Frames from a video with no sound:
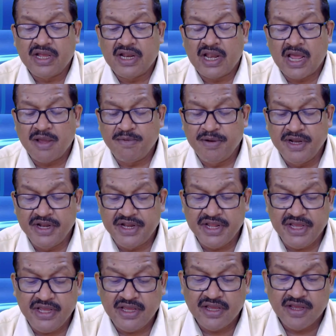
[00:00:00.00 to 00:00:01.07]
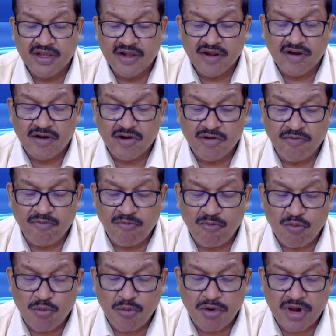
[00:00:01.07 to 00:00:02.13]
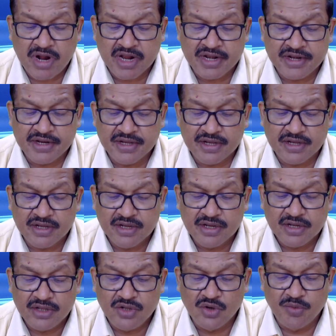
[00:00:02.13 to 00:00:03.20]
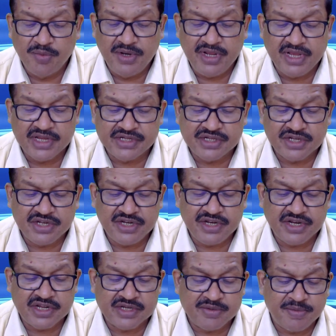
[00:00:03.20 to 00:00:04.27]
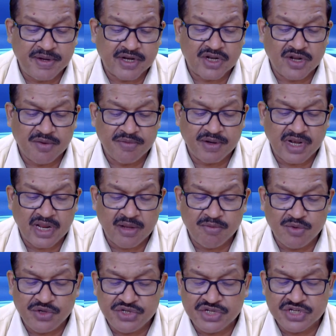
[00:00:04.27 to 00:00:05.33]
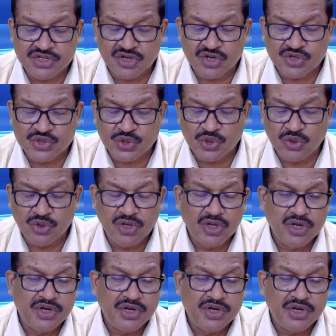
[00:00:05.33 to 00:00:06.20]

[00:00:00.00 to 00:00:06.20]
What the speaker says: Liability and the obligation in respect of claim, which is also